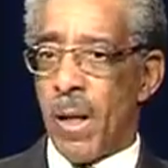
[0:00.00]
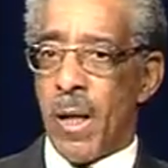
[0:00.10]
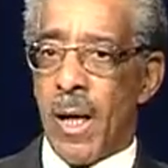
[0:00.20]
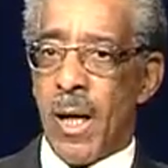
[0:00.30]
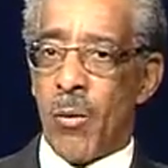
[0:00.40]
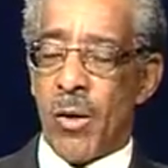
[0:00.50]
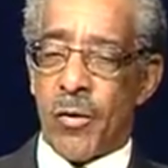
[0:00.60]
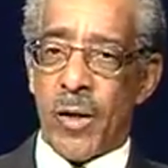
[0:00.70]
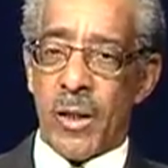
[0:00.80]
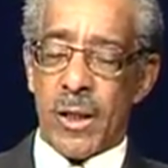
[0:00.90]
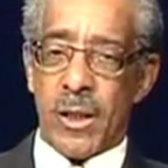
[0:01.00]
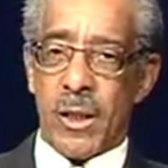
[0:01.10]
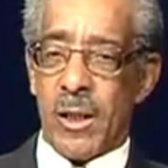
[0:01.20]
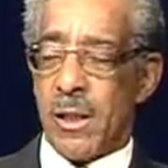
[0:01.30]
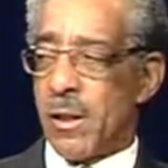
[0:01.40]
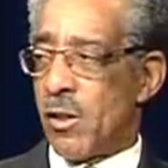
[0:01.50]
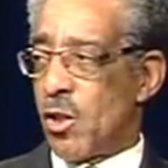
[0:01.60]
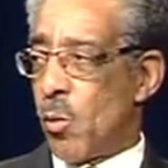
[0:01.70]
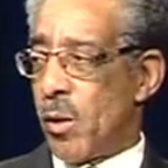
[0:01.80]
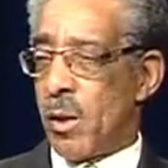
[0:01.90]
And we think that the kids just
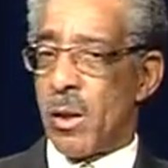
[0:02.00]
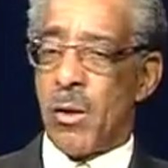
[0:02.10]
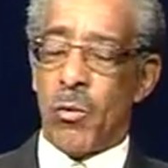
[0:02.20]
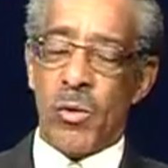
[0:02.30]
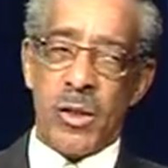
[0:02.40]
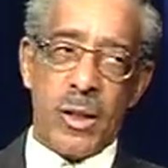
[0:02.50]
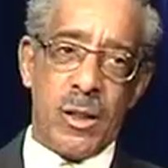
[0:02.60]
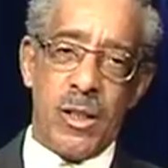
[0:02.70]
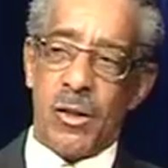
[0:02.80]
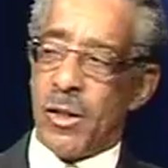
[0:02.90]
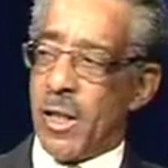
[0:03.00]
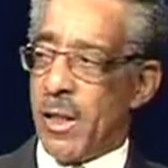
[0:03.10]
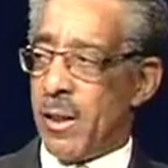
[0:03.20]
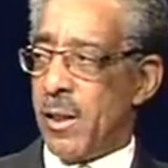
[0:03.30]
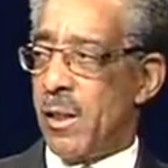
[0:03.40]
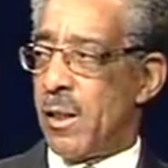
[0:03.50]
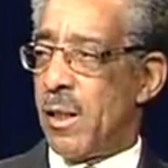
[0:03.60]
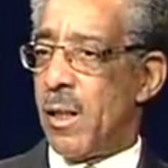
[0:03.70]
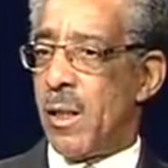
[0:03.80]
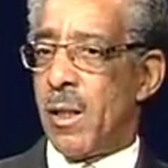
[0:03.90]
don't want to learn. We say the teachers can't teach.
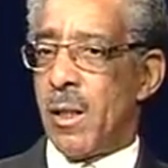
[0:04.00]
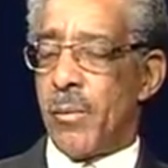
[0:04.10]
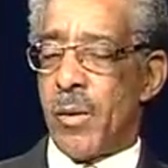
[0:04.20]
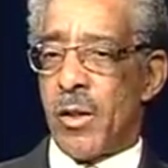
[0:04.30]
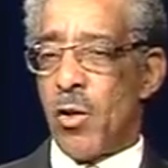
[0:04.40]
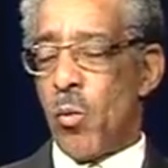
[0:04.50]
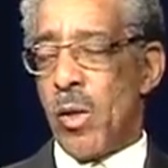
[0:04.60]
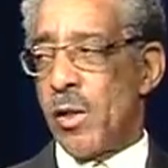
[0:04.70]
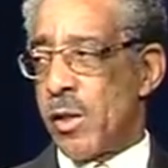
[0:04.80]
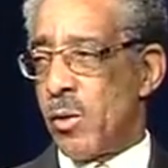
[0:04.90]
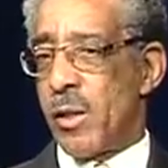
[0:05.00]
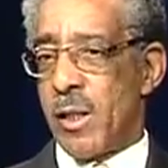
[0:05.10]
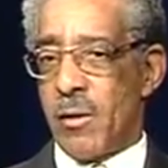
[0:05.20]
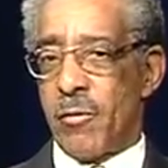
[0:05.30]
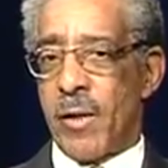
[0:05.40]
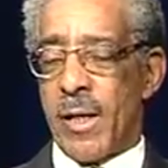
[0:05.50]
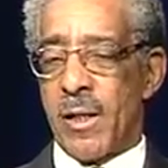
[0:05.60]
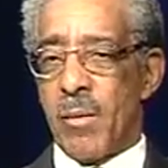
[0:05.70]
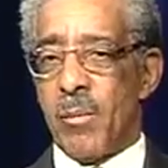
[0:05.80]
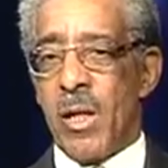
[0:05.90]
But no one is looking at the fact
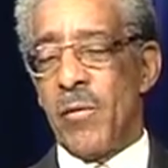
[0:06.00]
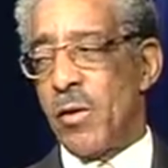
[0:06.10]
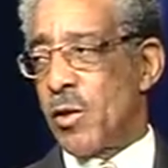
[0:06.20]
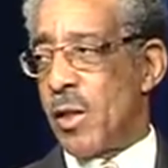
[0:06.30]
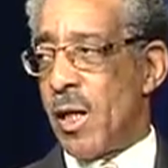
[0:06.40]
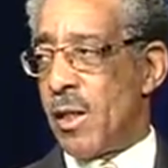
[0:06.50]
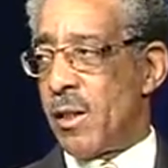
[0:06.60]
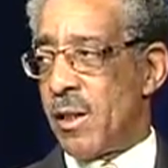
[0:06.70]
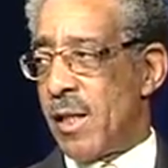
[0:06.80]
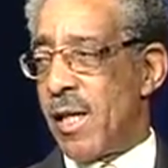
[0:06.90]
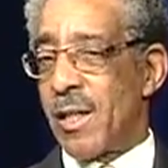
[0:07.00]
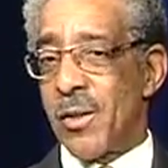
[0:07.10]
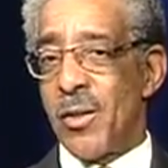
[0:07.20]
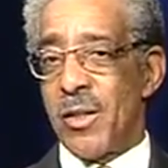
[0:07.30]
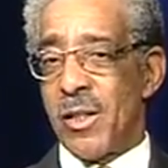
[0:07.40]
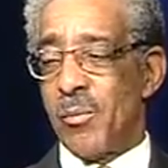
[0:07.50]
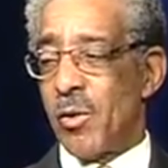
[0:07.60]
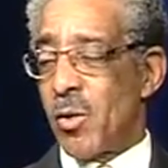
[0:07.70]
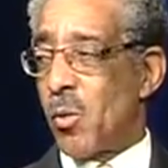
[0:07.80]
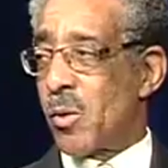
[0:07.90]
that maybe the child is not learning
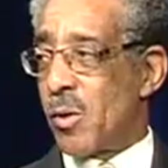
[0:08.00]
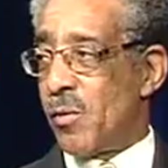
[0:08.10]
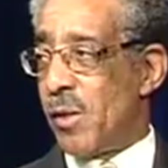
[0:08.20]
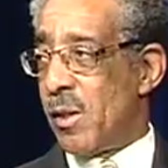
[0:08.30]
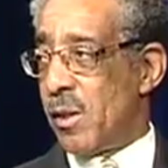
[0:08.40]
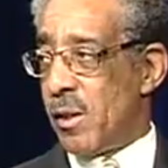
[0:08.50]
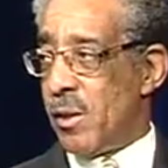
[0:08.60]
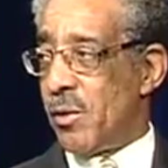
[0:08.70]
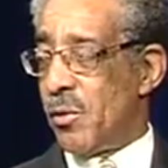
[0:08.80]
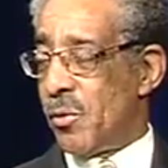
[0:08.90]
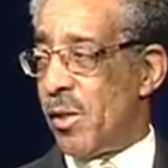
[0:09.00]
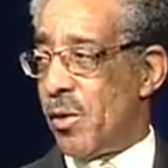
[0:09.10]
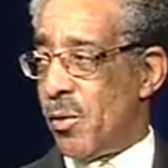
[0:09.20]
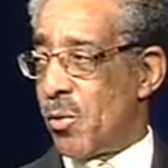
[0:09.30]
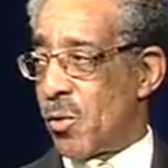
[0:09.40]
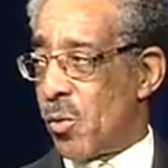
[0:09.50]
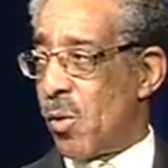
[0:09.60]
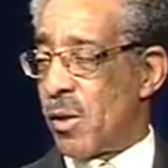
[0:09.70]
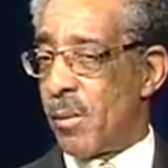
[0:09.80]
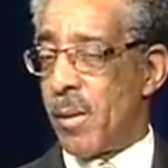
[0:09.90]
because of these issues that you're
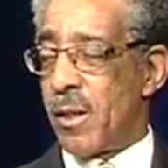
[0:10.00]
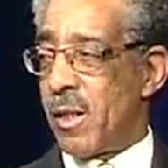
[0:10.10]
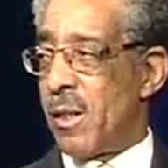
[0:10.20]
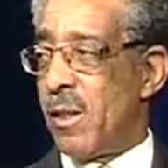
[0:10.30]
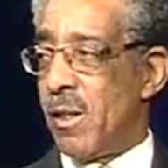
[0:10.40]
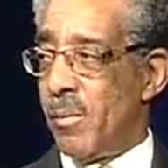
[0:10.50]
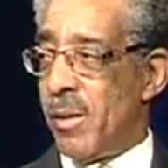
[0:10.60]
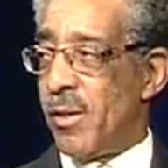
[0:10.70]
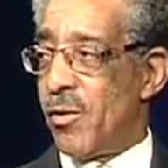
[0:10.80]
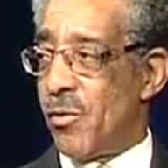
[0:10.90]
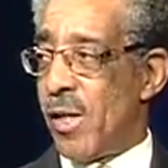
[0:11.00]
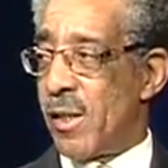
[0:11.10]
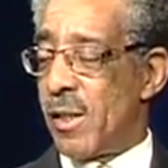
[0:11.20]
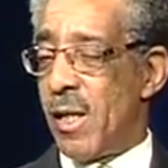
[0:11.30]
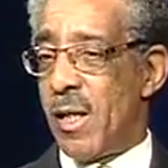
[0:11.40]
talking about that need to be addressed.